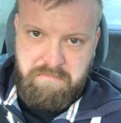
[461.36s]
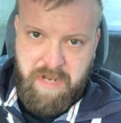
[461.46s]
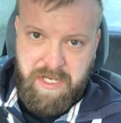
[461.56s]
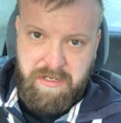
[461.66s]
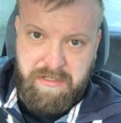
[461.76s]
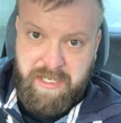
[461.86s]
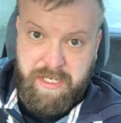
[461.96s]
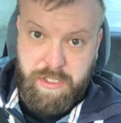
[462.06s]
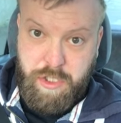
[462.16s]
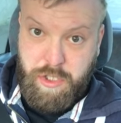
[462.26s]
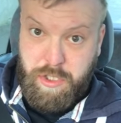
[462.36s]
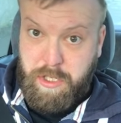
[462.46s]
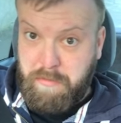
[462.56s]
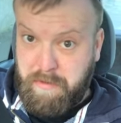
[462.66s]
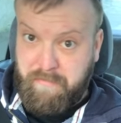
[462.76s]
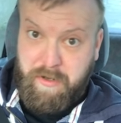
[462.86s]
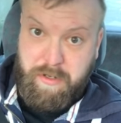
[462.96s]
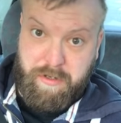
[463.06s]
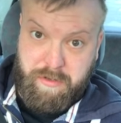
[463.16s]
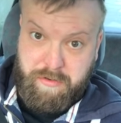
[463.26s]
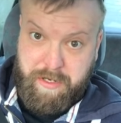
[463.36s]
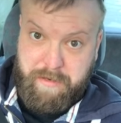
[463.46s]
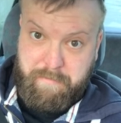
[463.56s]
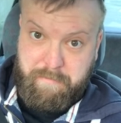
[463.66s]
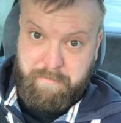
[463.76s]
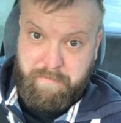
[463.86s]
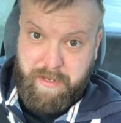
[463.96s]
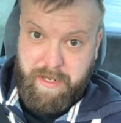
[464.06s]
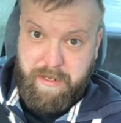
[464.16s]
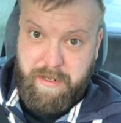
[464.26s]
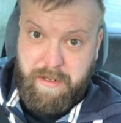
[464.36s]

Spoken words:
then you can say good and give the dog a treat. Yeah?